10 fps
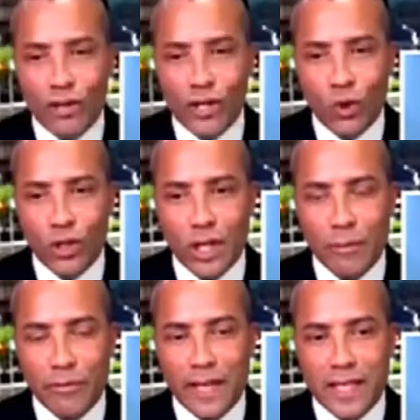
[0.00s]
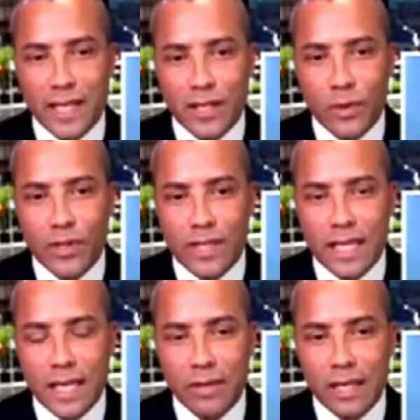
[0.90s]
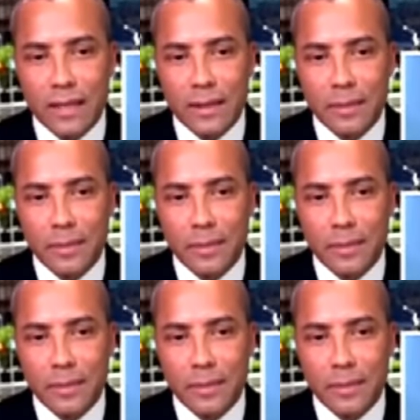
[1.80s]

no short term fix here, is what you're saying, right?